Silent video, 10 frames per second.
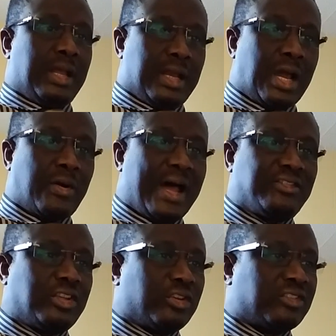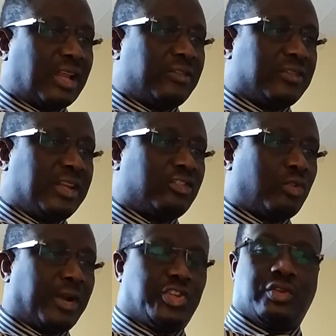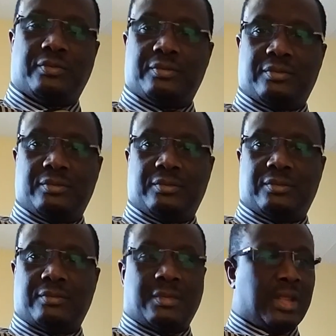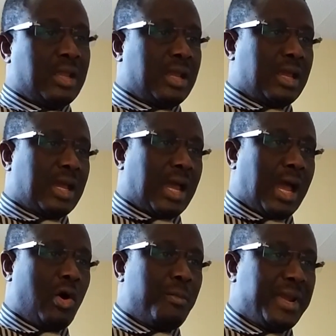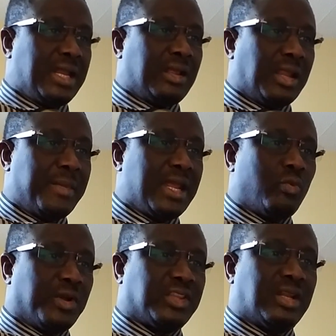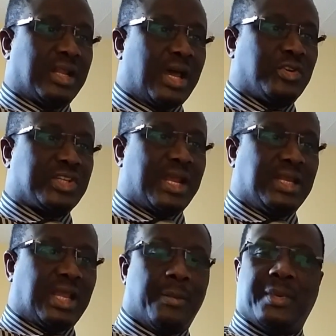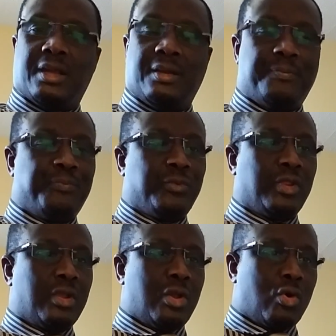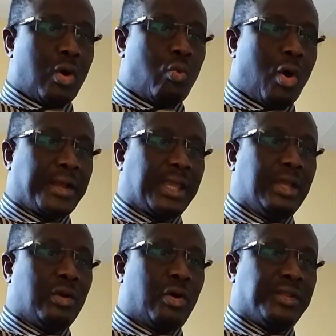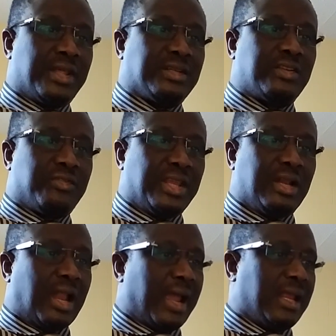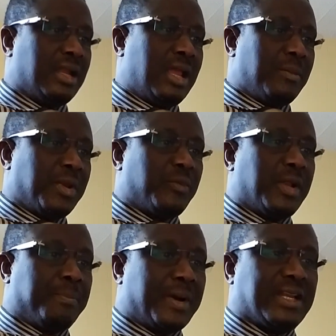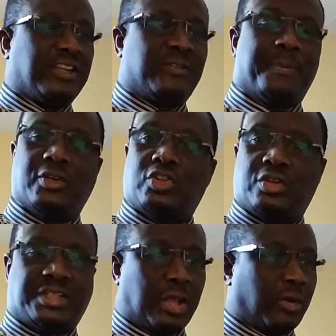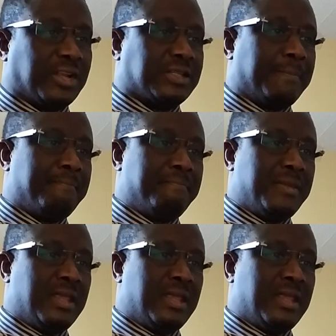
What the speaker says: Now ask yourselves this question. How many remain within and outside the Gambia or working on that thin line between party-sponsored terrorism,